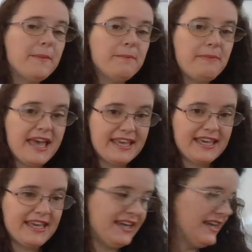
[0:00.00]

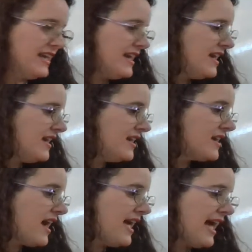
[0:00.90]
Becky
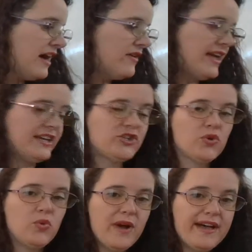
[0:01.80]
cut out a
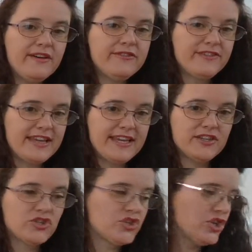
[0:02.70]

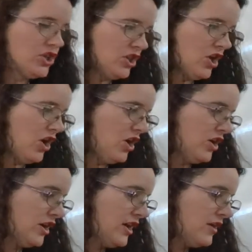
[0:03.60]
12-inch
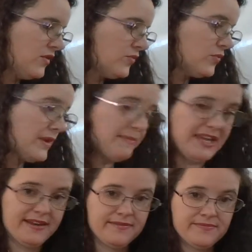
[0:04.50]
long
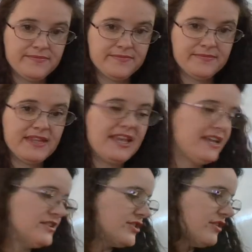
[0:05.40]
ribbon
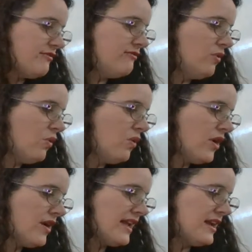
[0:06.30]
into
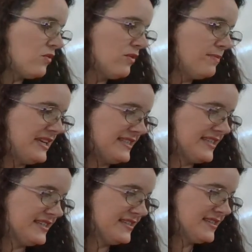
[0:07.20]
4 equal
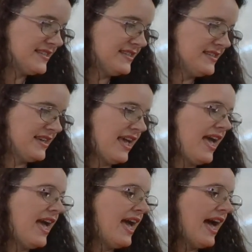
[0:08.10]
pieces.
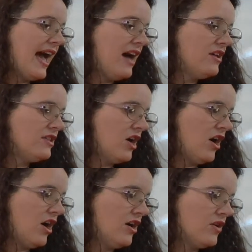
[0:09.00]
How
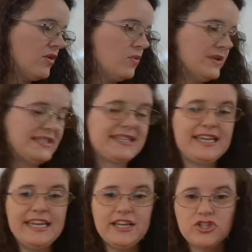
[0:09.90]
long was
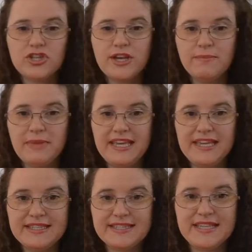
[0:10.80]
each
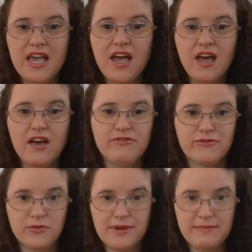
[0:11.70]
piece
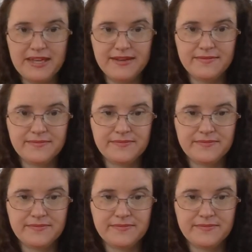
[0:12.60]
of ribbon?